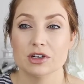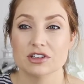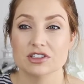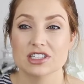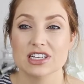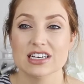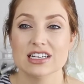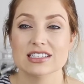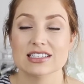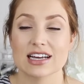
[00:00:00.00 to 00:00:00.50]

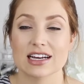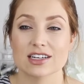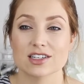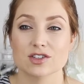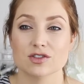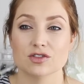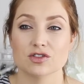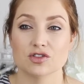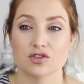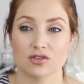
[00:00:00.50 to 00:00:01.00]
skin is
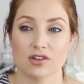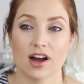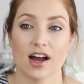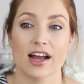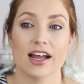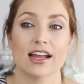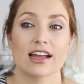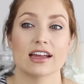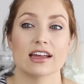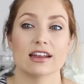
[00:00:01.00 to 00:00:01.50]
extra
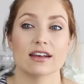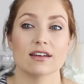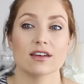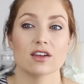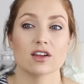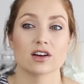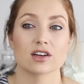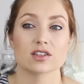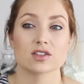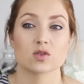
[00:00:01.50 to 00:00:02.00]
dry, it
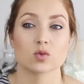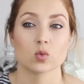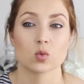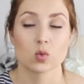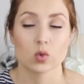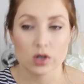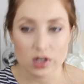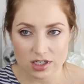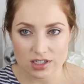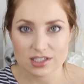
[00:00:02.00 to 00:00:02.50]
looks
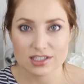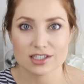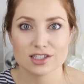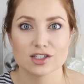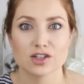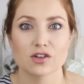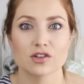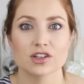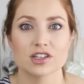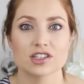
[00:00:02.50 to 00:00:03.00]
worse.
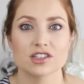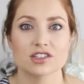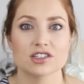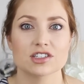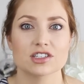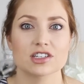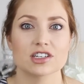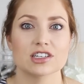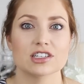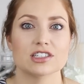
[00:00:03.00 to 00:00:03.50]
So this is
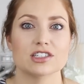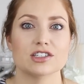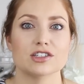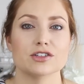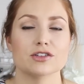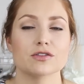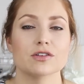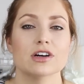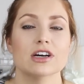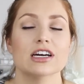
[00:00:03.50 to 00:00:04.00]
just good
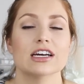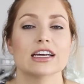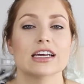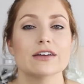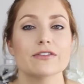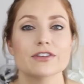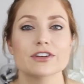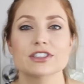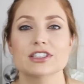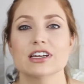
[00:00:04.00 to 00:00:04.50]
to
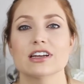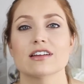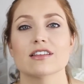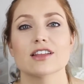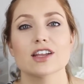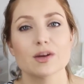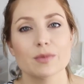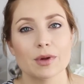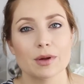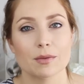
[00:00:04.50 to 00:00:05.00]
give your skin a
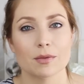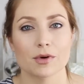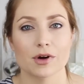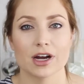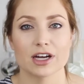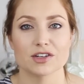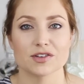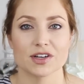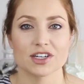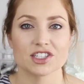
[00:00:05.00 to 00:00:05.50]
little bit more
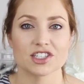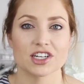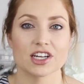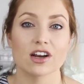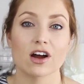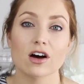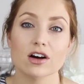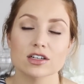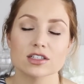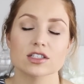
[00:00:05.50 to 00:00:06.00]
hydration.
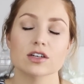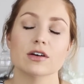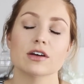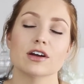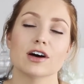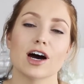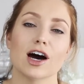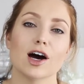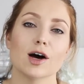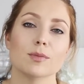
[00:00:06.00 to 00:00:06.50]
Also,
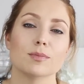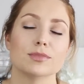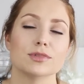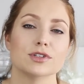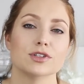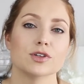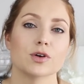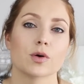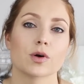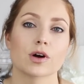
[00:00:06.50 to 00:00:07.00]
it'll help
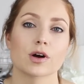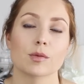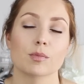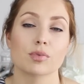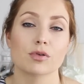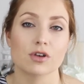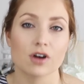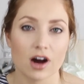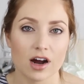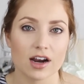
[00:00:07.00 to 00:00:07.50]
your
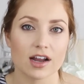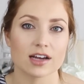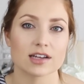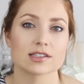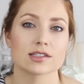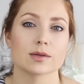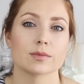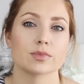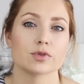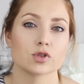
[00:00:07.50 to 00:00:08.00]

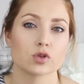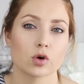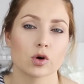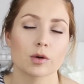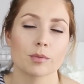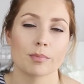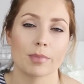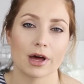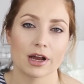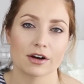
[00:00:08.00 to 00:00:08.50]
products
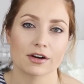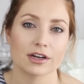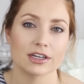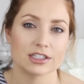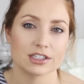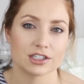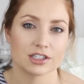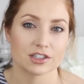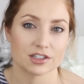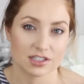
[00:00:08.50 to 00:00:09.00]
absorb better
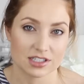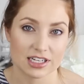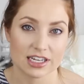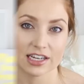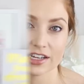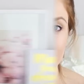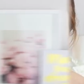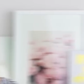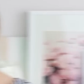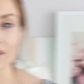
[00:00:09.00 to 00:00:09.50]
into your
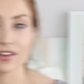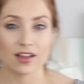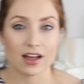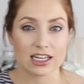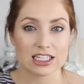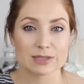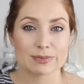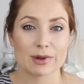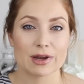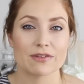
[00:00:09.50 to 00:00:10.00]
skin. And the
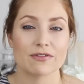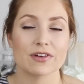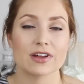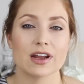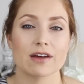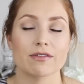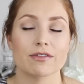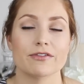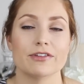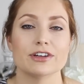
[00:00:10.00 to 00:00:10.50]
last benefit
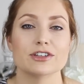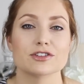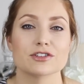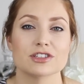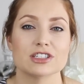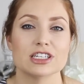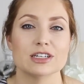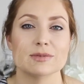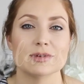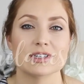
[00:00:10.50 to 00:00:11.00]
of a facial
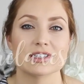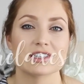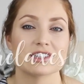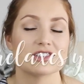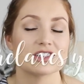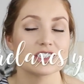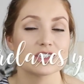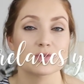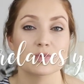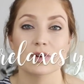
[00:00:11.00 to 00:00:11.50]
steam is
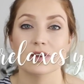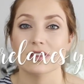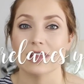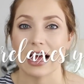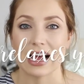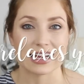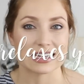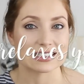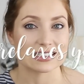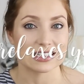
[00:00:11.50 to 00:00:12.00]
it's just
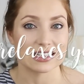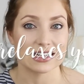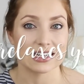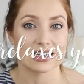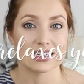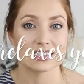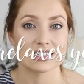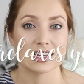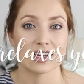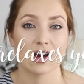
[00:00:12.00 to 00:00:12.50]
relaxing.
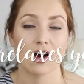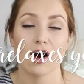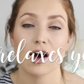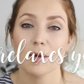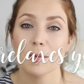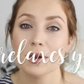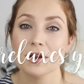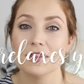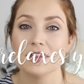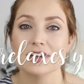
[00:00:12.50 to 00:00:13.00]
It is a
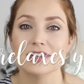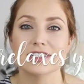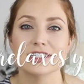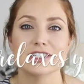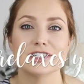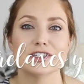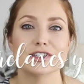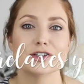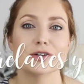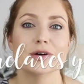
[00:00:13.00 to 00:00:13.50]
calming thing to
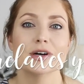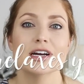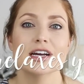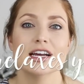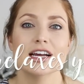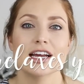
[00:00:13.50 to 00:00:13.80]
do.